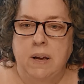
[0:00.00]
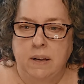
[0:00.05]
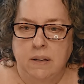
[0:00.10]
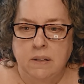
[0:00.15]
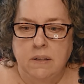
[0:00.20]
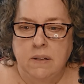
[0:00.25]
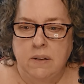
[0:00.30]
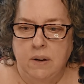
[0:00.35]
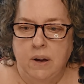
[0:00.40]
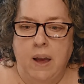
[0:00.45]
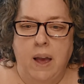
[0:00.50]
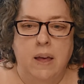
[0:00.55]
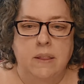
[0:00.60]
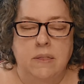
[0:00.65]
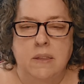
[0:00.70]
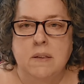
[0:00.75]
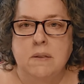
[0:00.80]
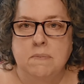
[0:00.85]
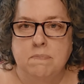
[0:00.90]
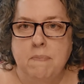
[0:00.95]
and you had
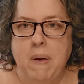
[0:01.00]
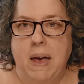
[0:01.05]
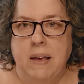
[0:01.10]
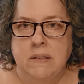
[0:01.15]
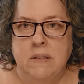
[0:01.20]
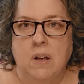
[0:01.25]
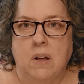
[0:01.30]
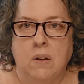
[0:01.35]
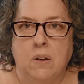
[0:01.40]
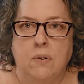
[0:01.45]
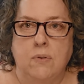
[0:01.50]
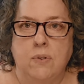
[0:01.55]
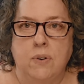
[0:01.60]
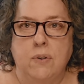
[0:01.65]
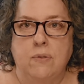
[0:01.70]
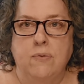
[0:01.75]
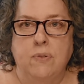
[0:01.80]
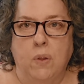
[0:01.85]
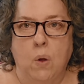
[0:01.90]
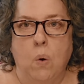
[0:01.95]
this mess all over
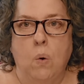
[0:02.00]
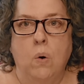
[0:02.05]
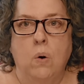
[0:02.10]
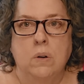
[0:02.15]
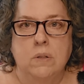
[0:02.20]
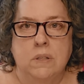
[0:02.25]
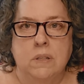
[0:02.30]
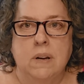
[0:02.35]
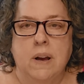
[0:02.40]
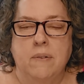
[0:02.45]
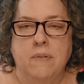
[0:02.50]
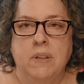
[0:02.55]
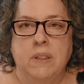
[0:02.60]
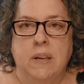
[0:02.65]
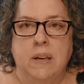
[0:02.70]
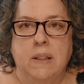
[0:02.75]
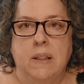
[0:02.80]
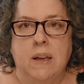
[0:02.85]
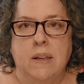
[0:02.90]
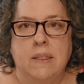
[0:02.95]
your floors and
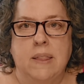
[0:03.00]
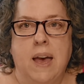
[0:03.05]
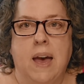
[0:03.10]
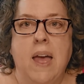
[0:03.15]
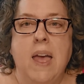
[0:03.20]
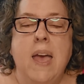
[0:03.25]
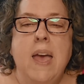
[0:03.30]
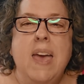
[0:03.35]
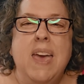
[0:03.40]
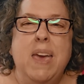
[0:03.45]
everything like that.